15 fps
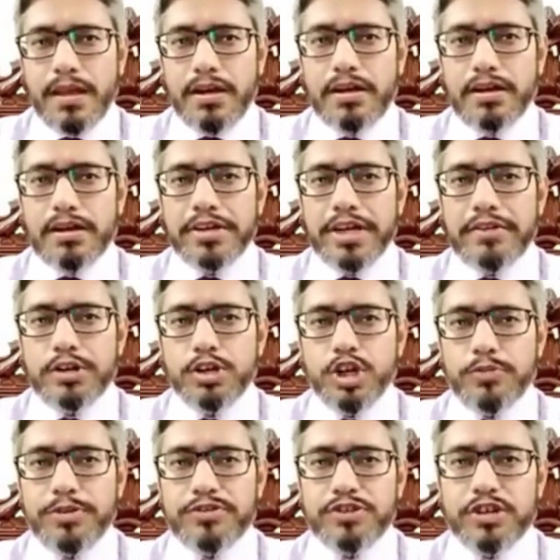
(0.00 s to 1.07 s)
Never
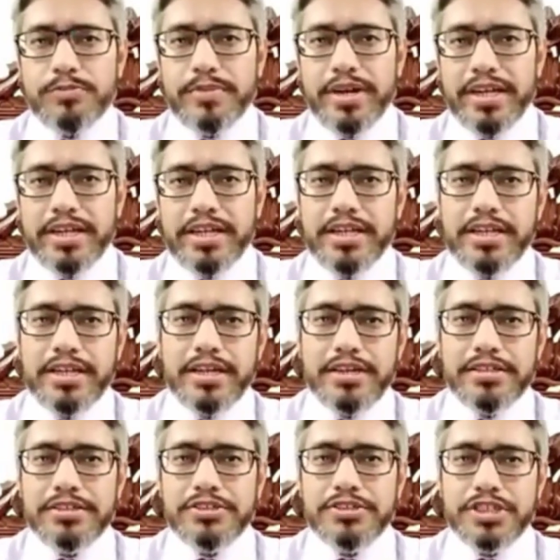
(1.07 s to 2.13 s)
copy from any
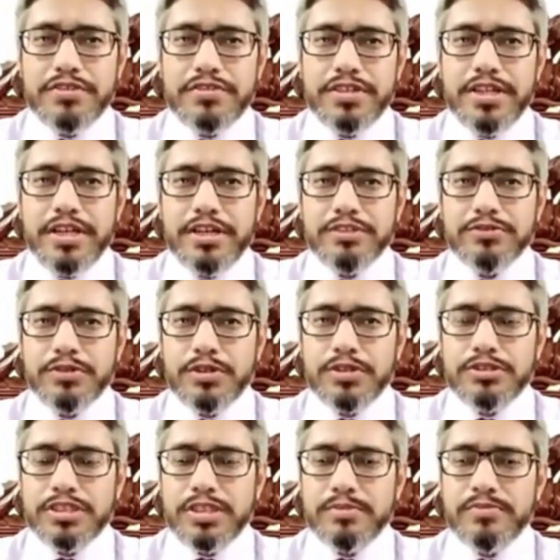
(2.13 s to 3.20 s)
other CV that is
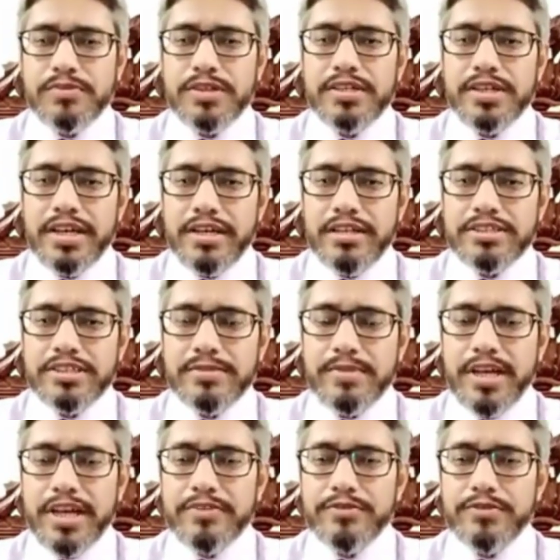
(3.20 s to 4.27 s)
for someone else
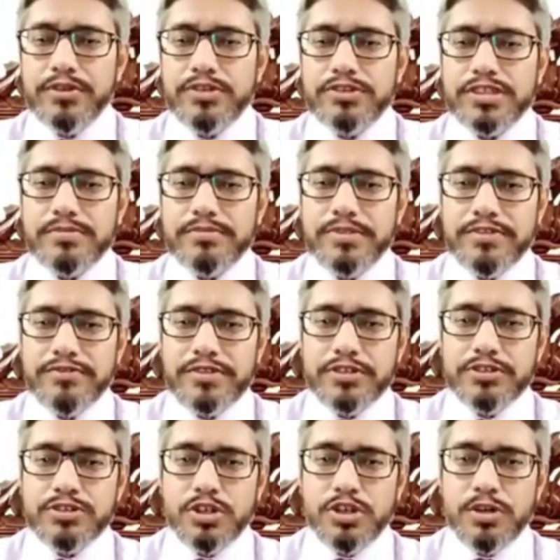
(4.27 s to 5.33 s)
applying for some
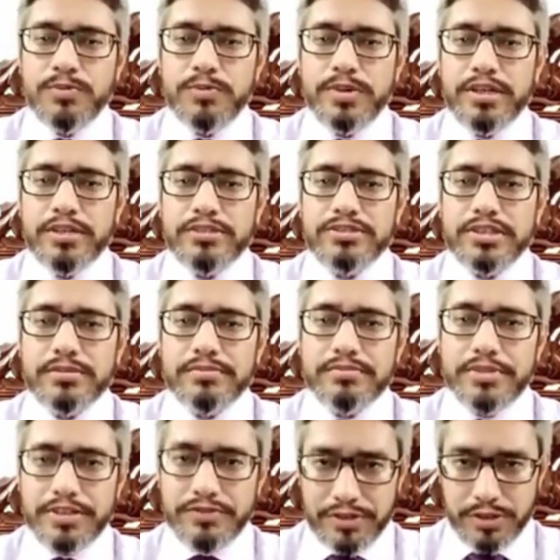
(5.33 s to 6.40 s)
different job in
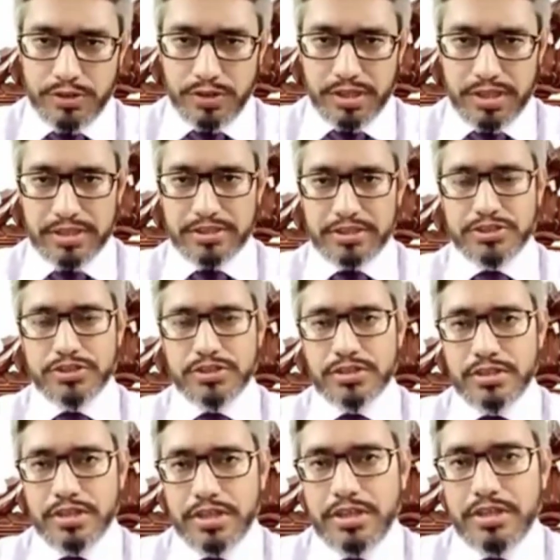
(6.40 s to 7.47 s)
some different
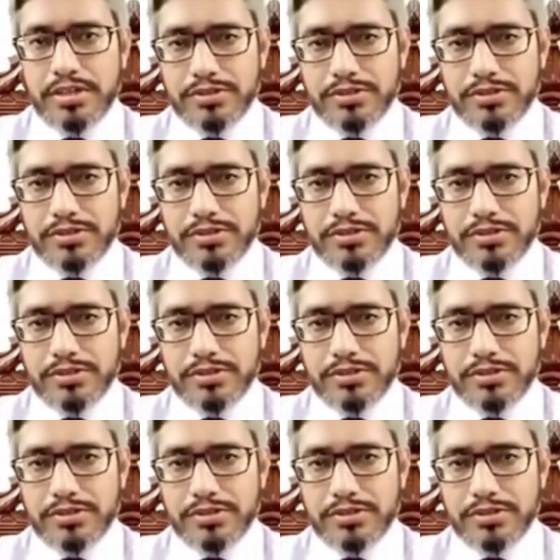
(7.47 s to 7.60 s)
organization.